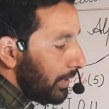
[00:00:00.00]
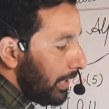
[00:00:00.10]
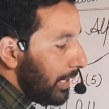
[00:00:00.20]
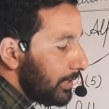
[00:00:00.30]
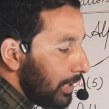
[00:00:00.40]

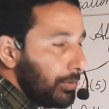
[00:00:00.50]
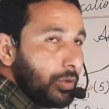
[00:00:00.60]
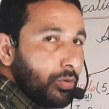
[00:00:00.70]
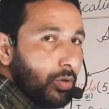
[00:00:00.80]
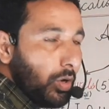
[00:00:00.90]

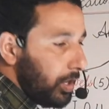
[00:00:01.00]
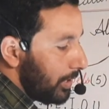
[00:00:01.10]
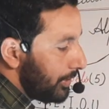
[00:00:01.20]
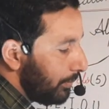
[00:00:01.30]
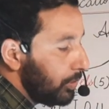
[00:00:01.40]
AW
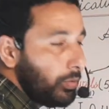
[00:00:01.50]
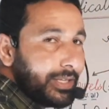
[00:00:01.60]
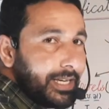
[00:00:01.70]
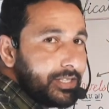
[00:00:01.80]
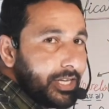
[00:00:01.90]
or W
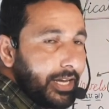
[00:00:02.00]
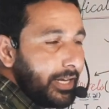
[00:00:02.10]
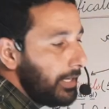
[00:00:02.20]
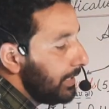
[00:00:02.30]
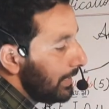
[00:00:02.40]
we can
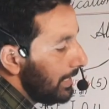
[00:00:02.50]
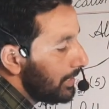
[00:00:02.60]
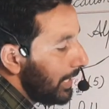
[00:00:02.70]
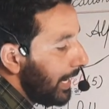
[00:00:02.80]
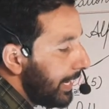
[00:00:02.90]
say
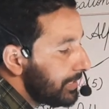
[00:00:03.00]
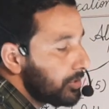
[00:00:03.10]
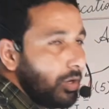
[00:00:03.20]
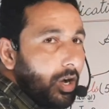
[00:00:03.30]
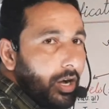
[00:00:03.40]
it has
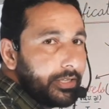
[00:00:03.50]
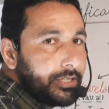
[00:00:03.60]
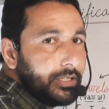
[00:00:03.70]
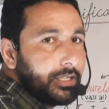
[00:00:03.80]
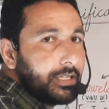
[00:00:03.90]

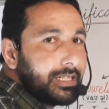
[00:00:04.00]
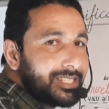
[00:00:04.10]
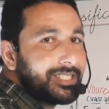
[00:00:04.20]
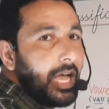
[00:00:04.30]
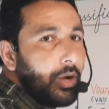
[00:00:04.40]
got a
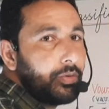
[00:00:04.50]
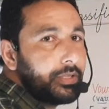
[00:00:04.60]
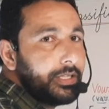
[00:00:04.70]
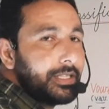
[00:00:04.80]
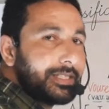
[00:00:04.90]

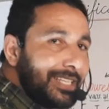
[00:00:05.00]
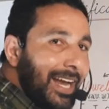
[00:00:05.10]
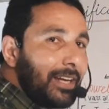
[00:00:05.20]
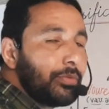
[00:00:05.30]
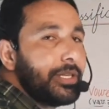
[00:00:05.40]
sound
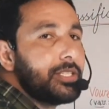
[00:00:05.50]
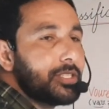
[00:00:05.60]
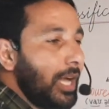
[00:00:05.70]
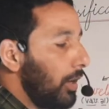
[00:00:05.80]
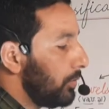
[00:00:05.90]
that very
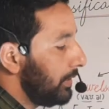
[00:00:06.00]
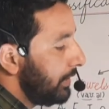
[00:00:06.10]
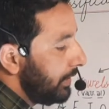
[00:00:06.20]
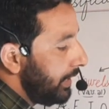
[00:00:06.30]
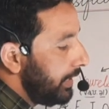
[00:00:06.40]
sound
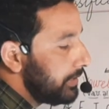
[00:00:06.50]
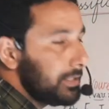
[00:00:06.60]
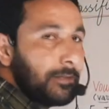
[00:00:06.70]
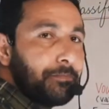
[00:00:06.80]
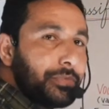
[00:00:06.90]

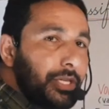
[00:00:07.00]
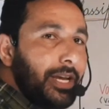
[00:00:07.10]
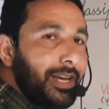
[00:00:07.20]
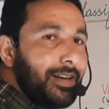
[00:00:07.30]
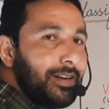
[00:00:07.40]
is
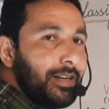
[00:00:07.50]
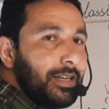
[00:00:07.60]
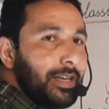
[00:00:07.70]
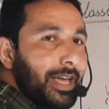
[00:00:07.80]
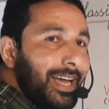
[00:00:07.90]
there
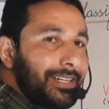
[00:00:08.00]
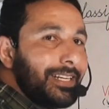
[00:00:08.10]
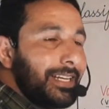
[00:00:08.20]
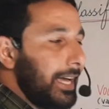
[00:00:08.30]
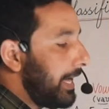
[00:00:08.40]

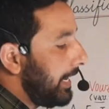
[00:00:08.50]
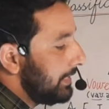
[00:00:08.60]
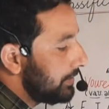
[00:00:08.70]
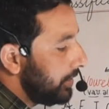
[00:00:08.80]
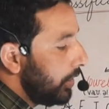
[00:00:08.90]
acting
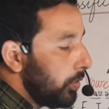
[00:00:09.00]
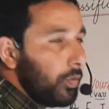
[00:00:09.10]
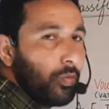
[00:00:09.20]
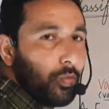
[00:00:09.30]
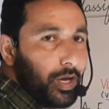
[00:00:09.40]
as
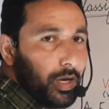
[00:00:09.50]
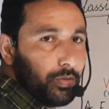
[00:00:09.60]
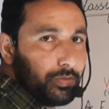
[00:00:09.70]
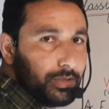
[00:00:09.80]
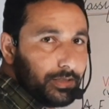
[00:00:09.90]

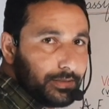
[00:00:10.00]
vowel